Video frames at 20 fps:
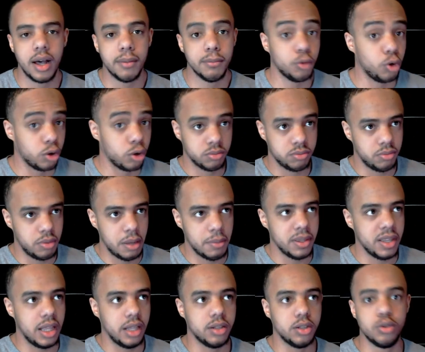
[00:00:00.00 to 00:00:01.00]
Or maybe
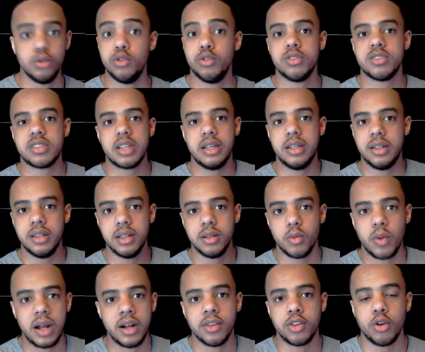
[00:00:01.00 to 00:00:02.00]
they lose in the
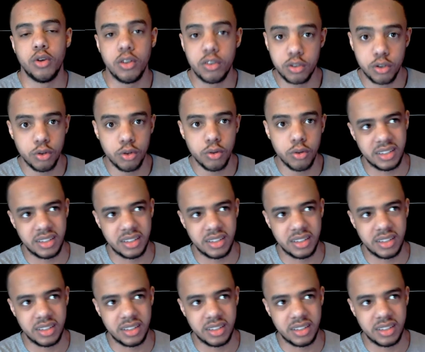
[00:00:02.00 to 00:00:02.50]
round of 32.